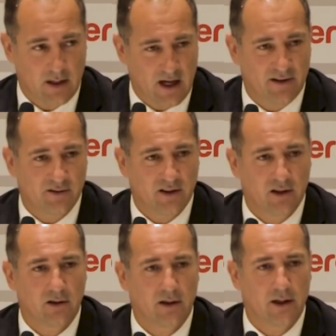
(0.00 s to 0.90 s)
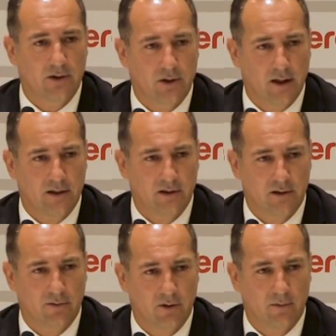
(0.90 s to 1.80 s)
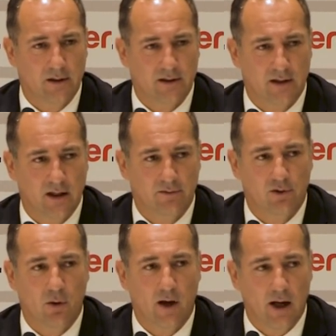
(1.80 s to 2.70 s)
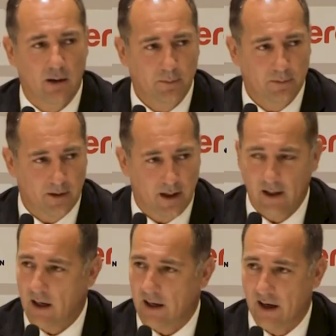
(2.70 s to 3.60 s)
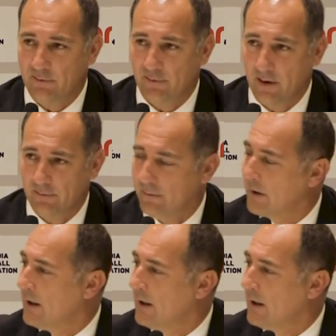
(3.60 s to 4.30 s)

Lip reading: I have seen great chance for myself to help AIFF